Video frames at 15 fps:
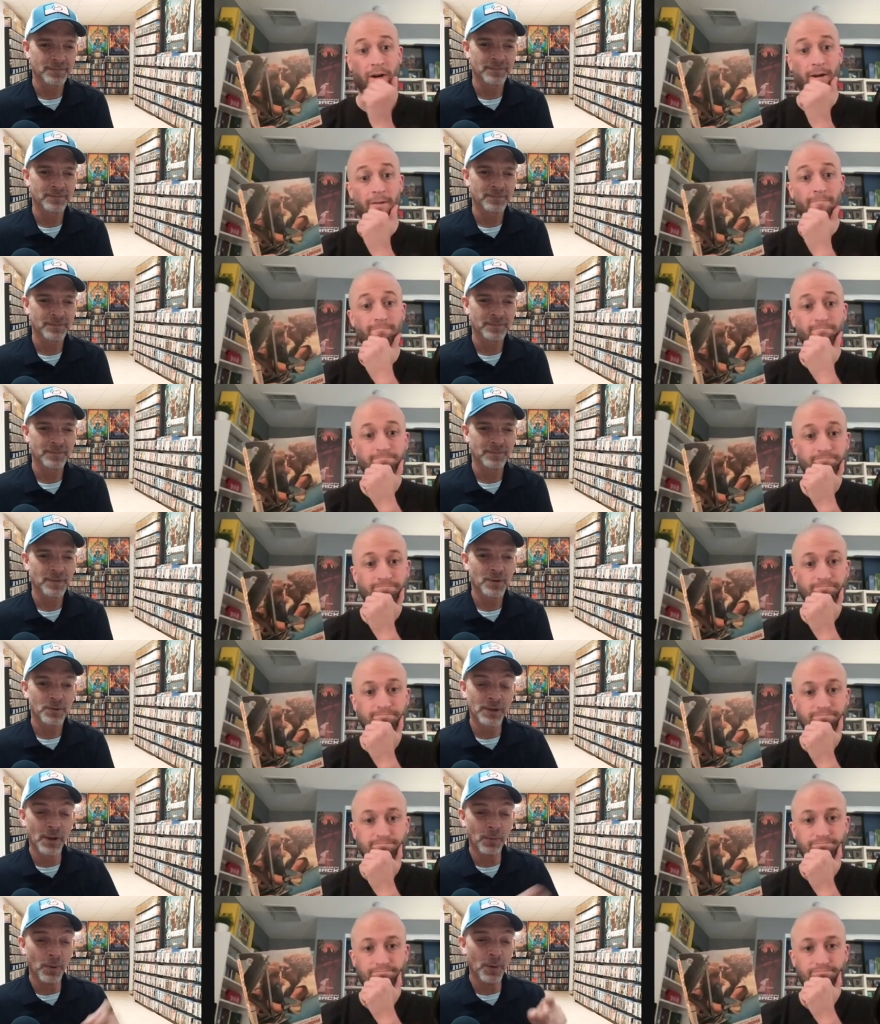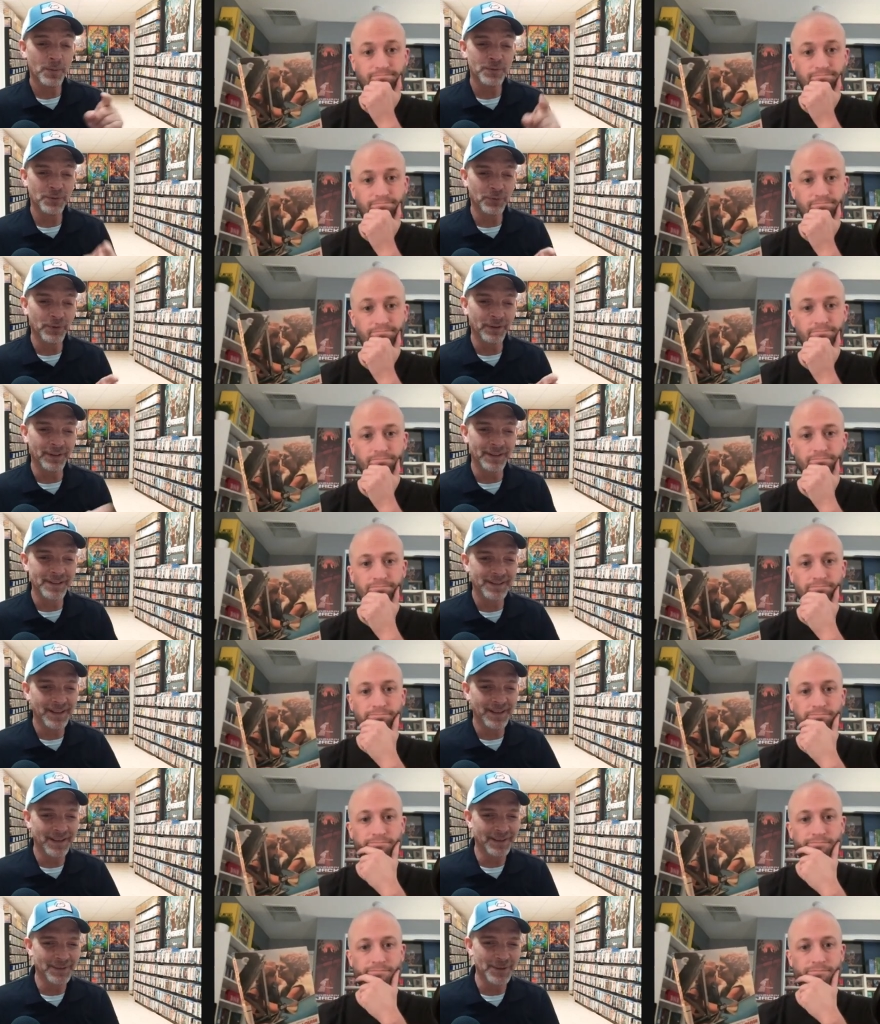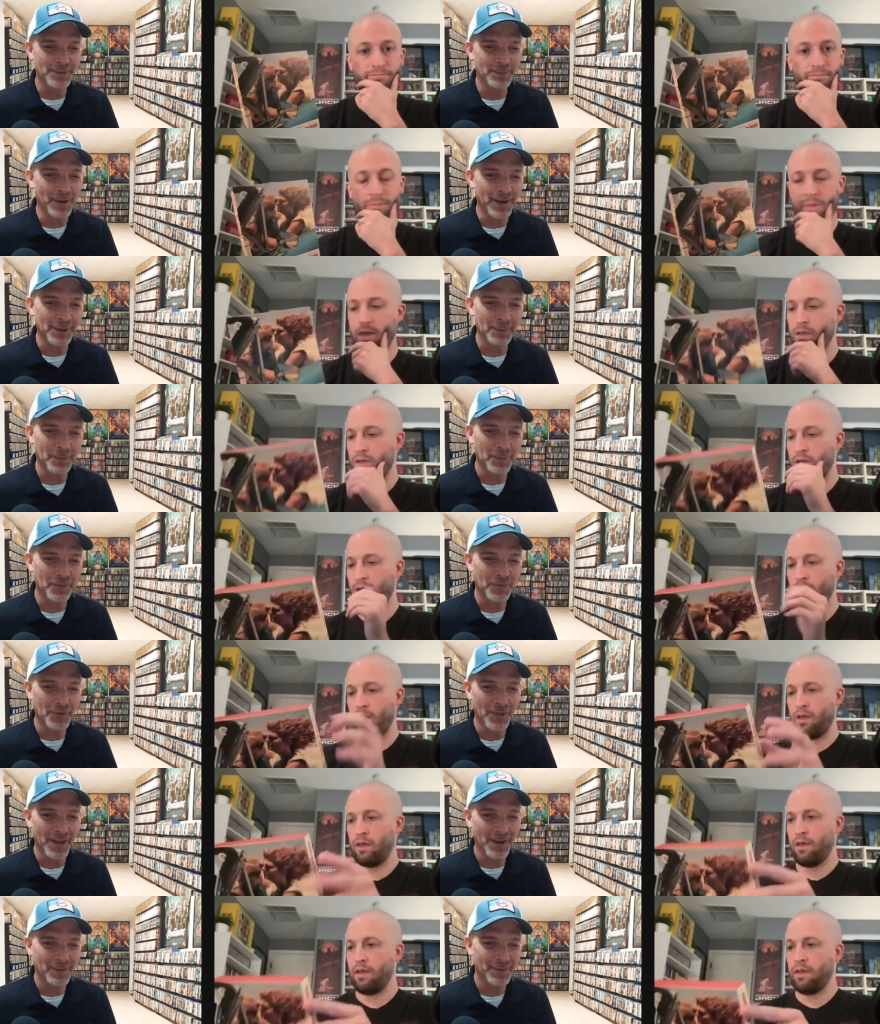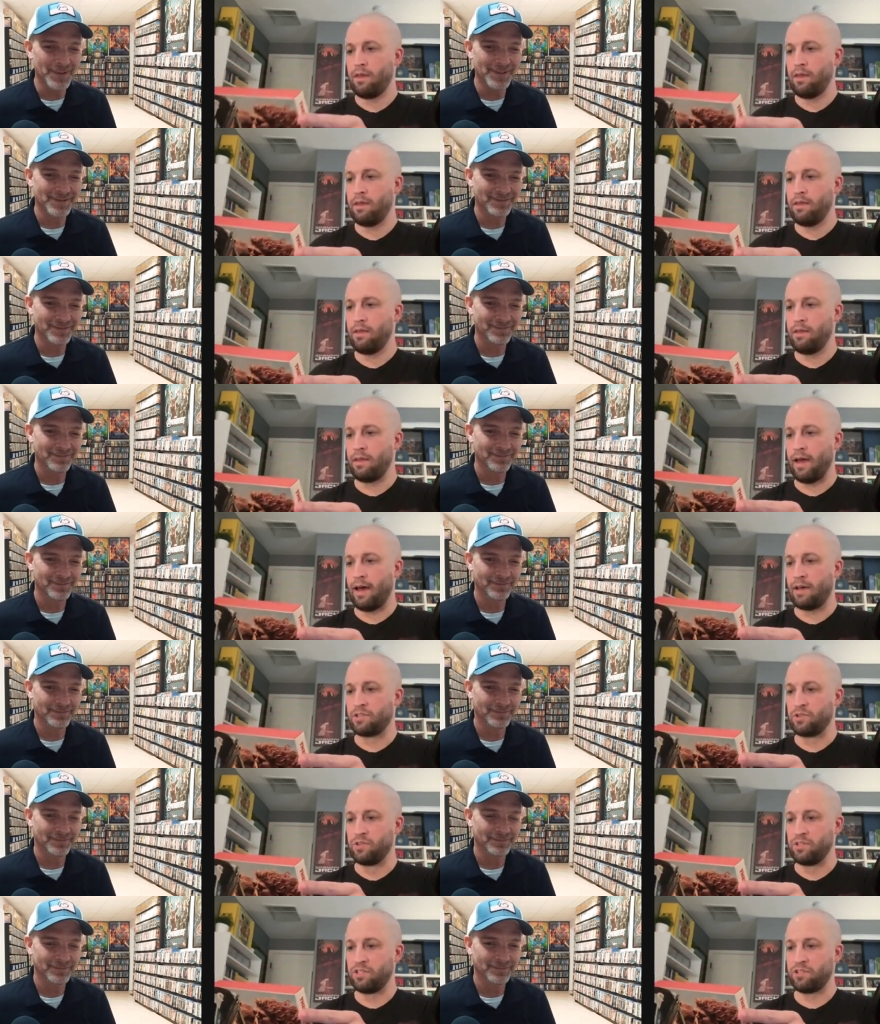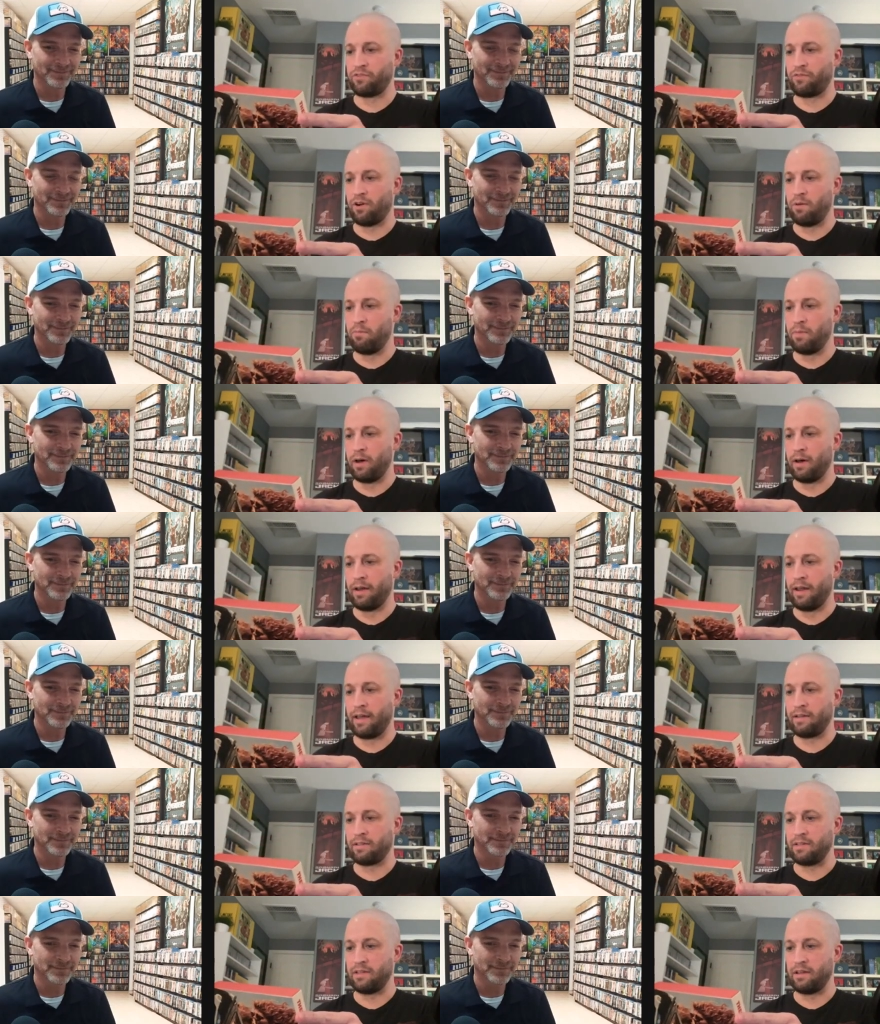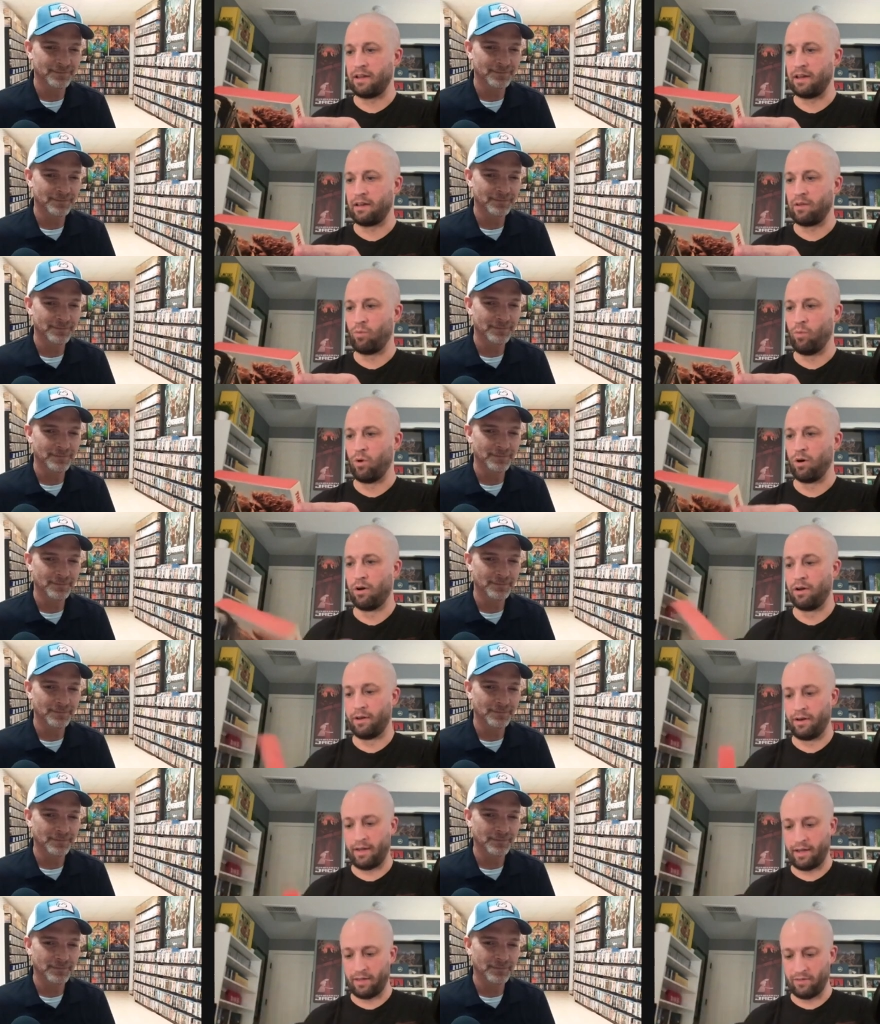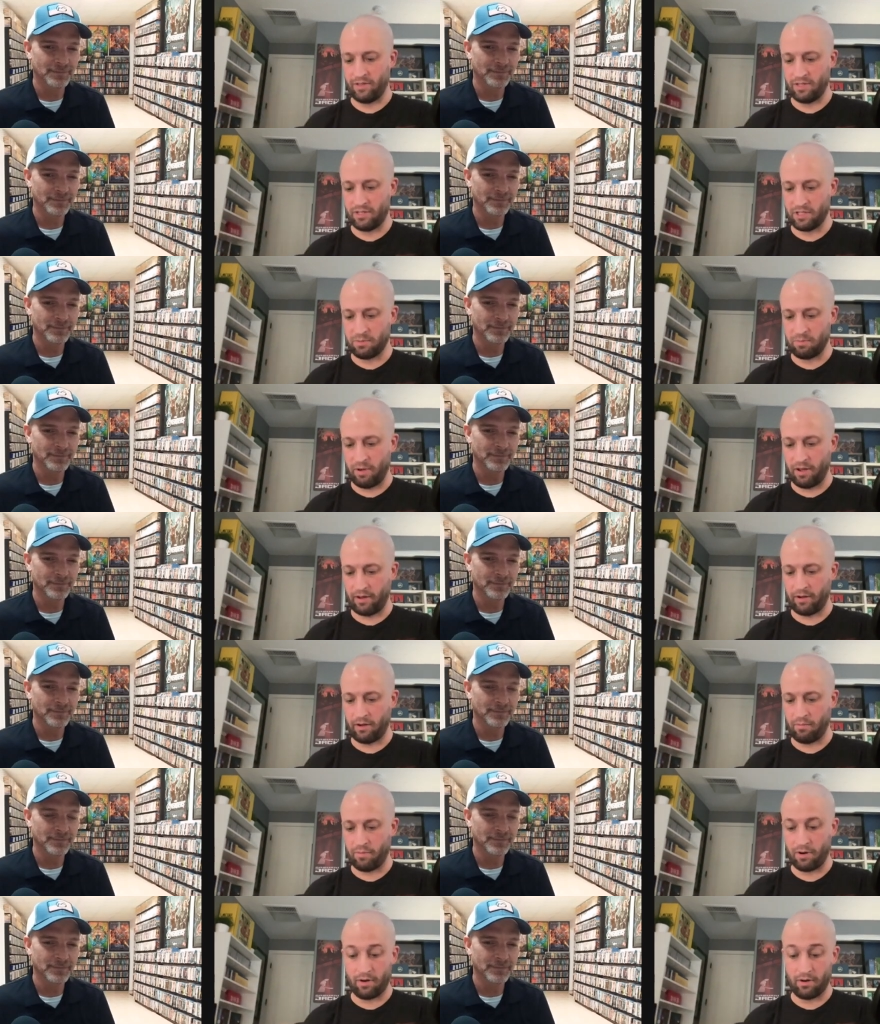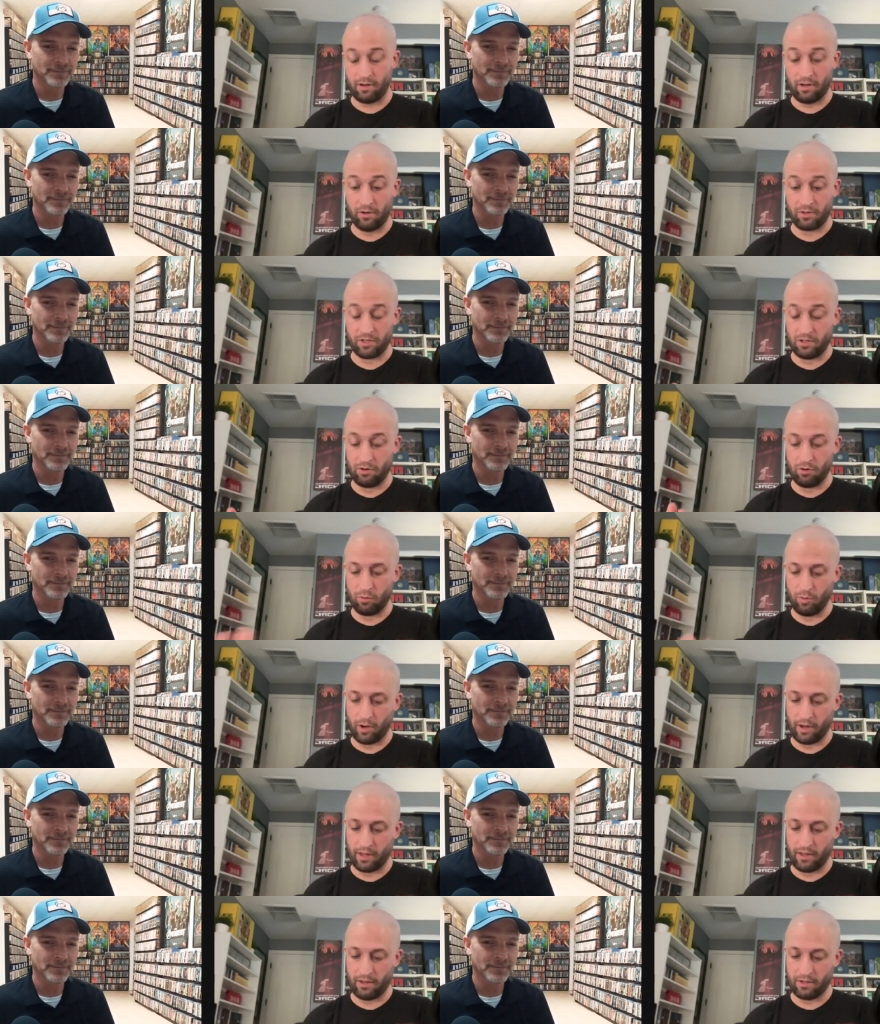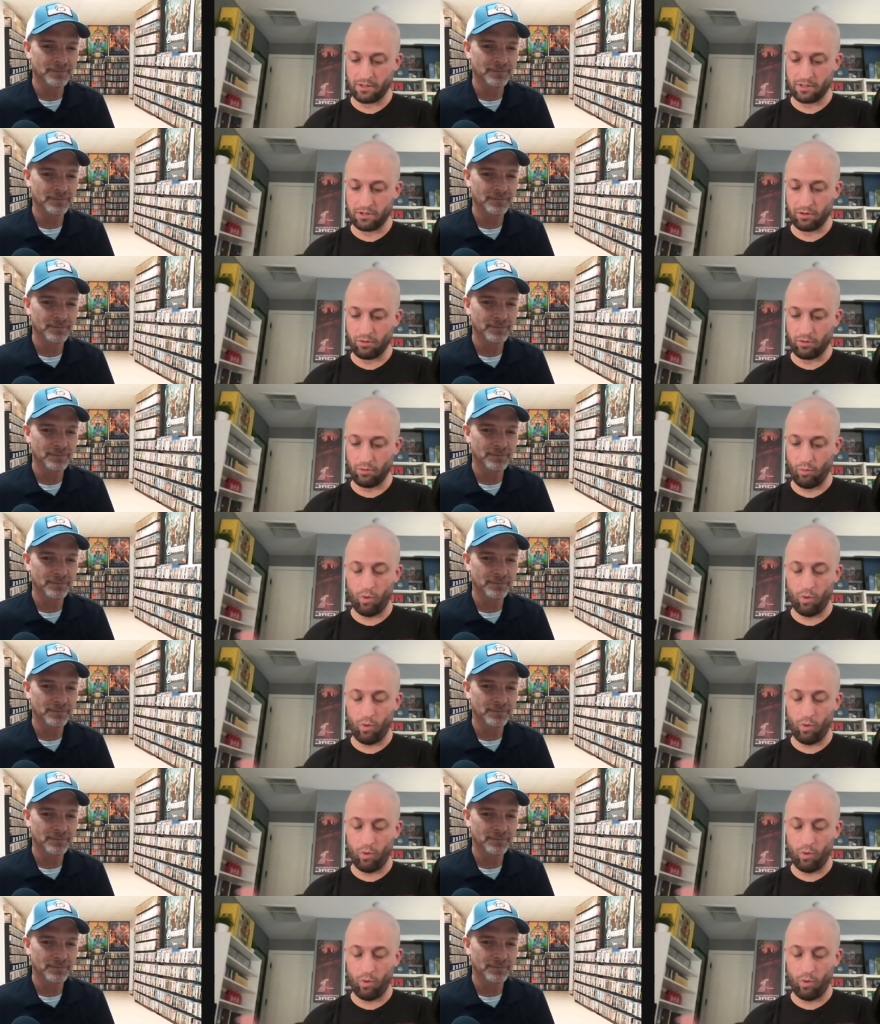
Speaker 1: sorry. Yeah. What was the release date and the spy number for that one?
Speaker 2: Yeah. So this is from uh, nineteen ninety-one, and this is spy number, you know, it's a newer one again. So